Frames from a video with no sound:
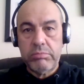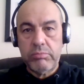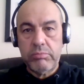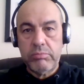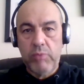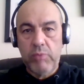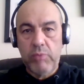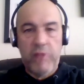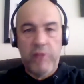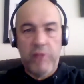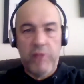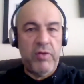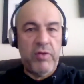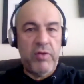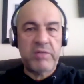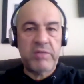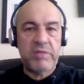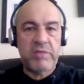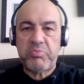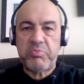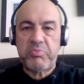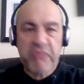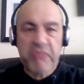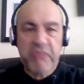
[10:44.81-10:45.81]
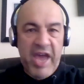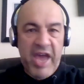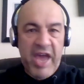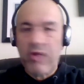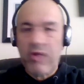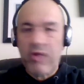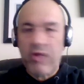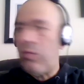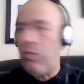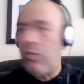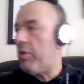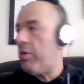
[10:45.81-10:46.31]
whether it's
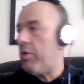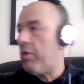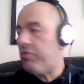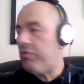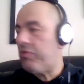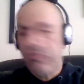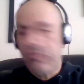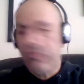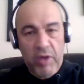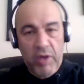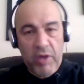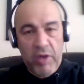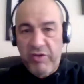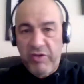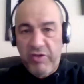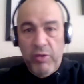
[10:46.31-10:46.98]
tech or whether it's writing,